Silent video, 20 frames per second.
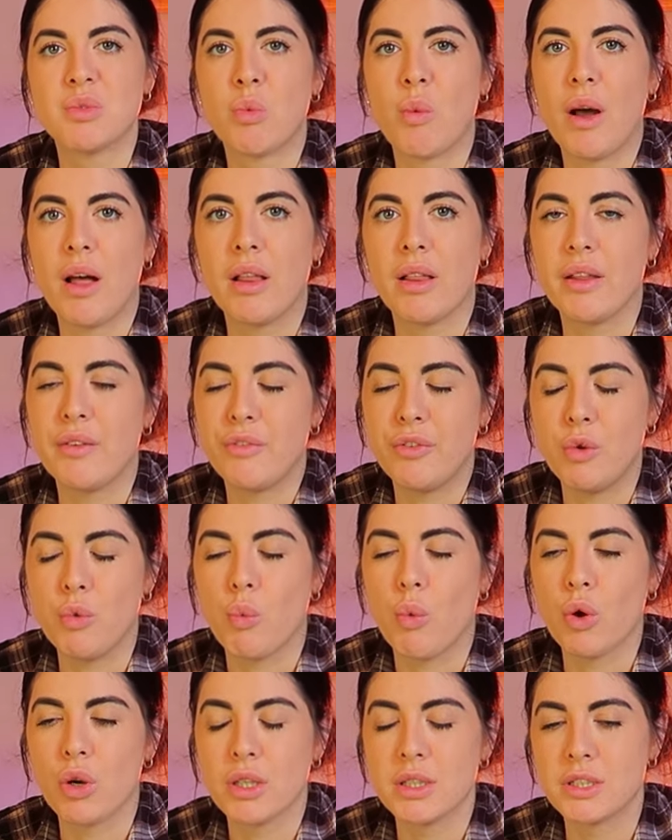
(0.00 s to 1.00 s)
well if you
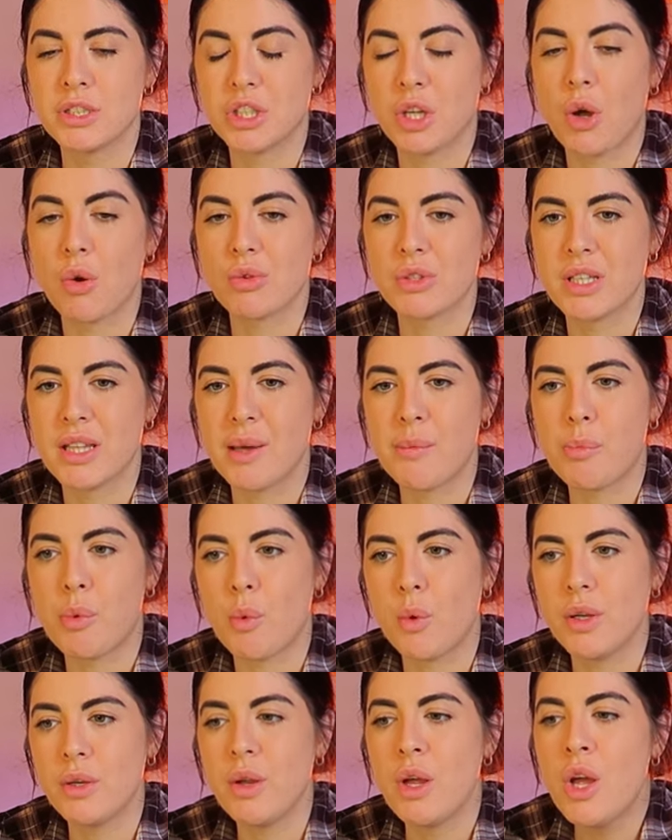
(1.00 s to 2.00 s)
wanted to go to that
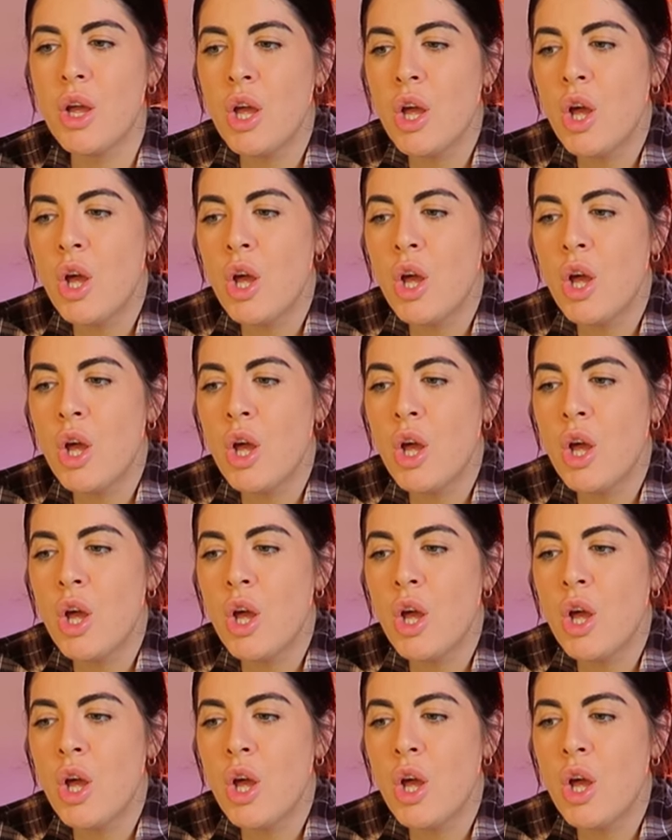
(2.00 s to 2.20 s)
point,